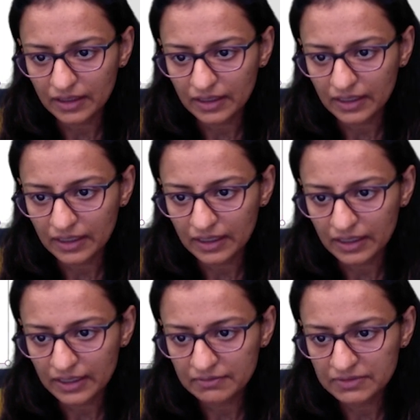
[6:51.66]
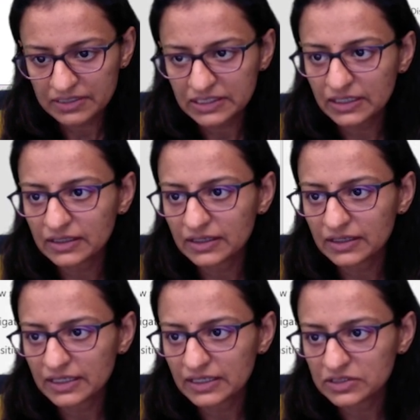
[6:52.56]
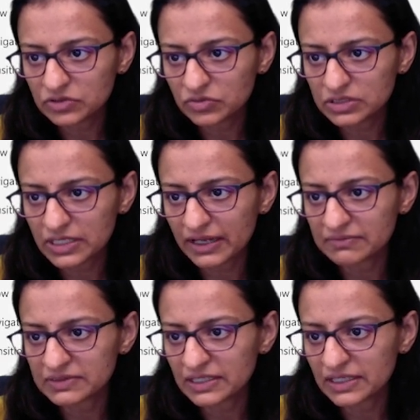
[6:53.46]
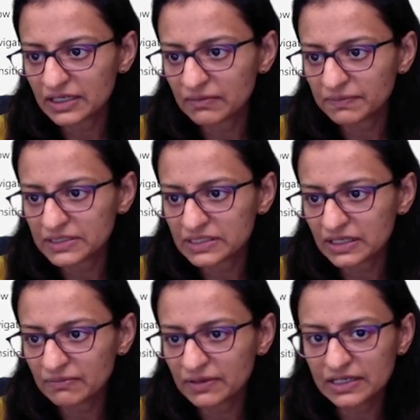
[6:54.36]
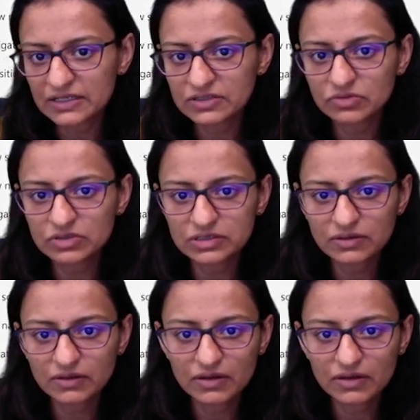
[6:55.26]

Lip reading: And let me set the data source. I am setting up the same data source.